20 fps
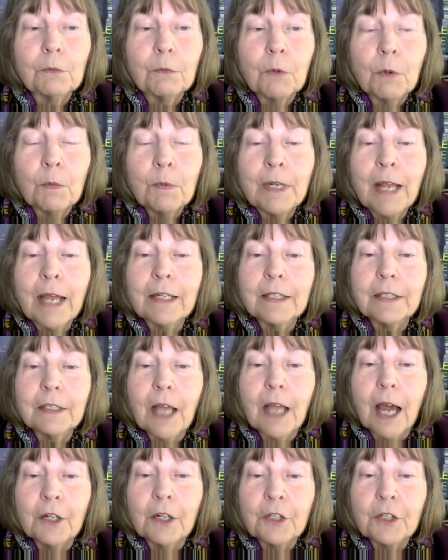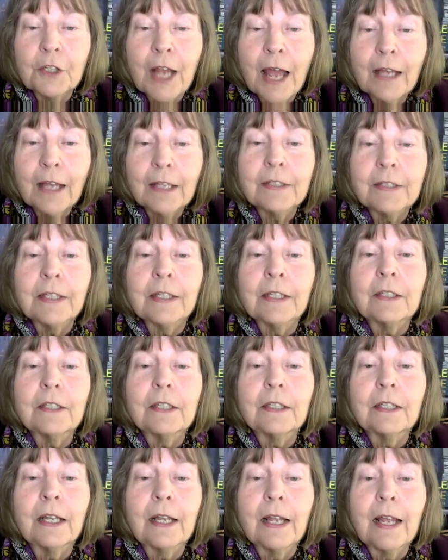the woman had a Scottish
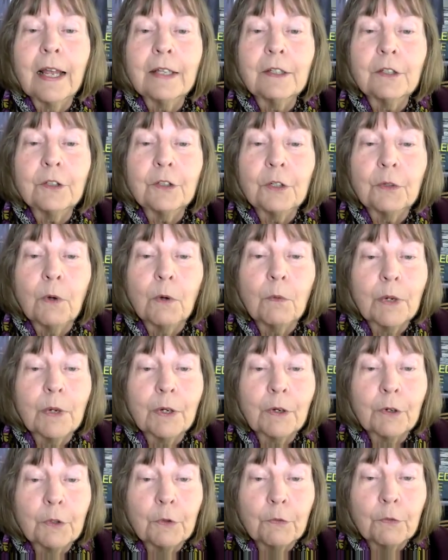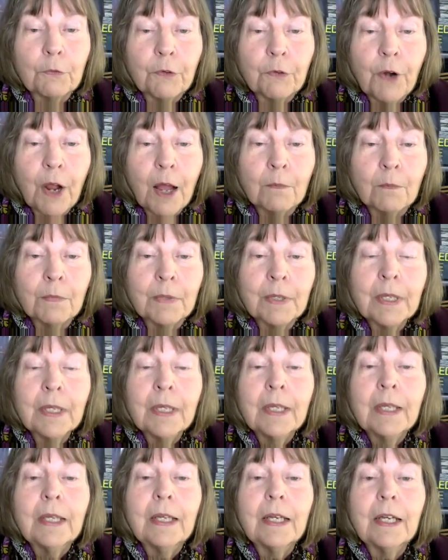accent. And I asked her, well, where are you from?
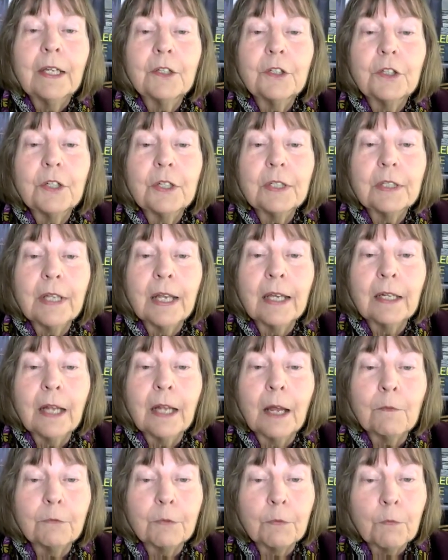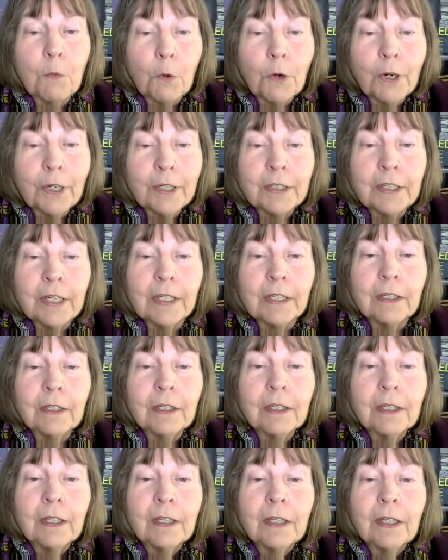And she said, I'm from Orkney.
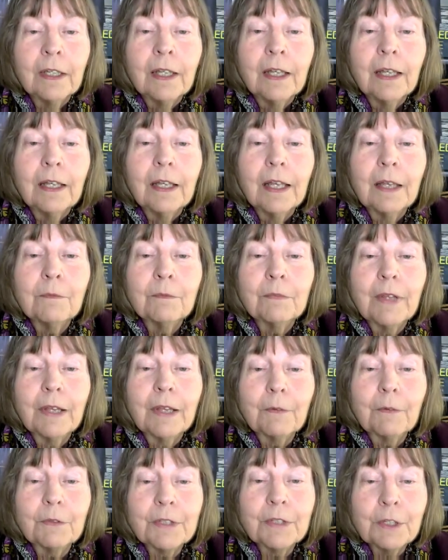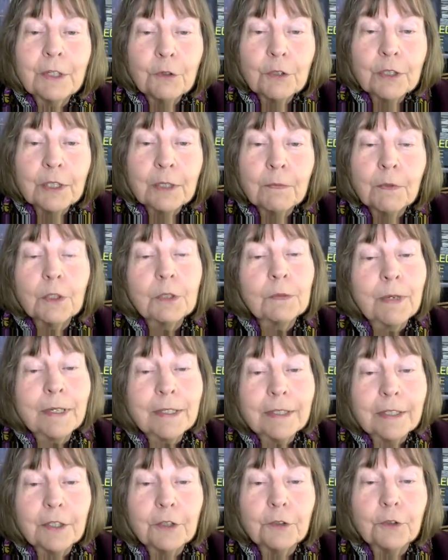And that was interesting because
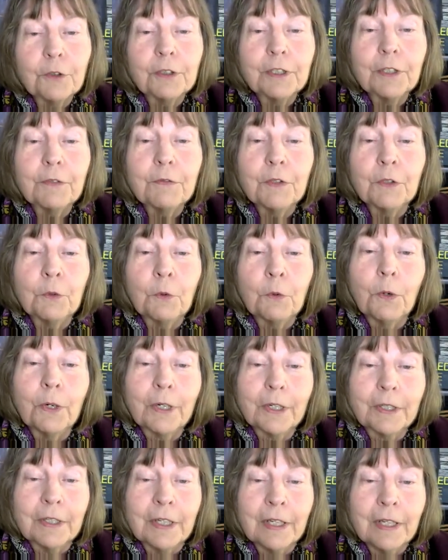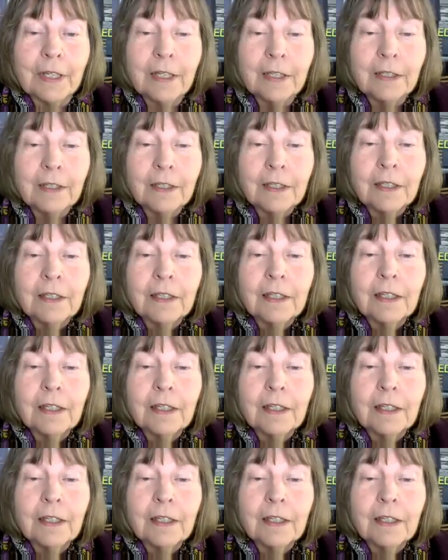my sister lives in Orkney.